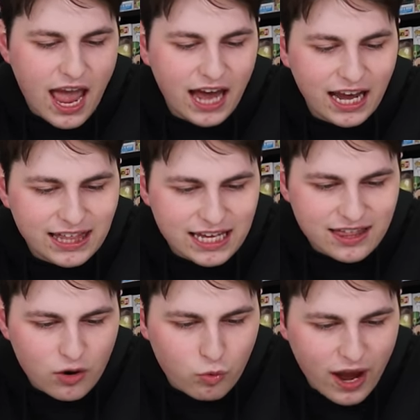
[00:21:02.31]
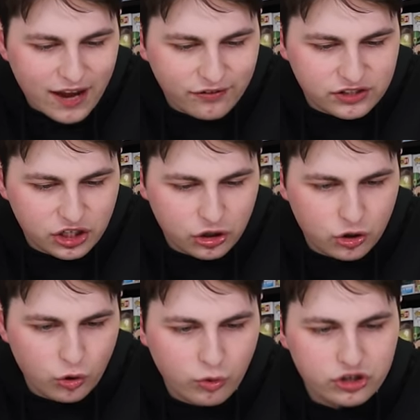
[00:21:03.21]
And I think that Wave
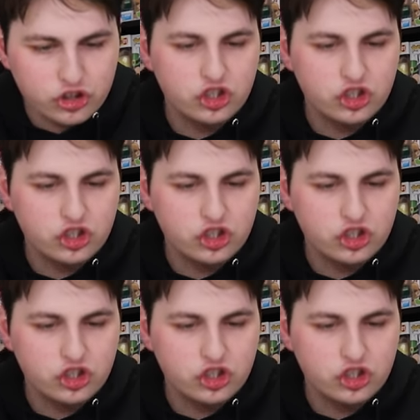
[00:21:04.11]
2 was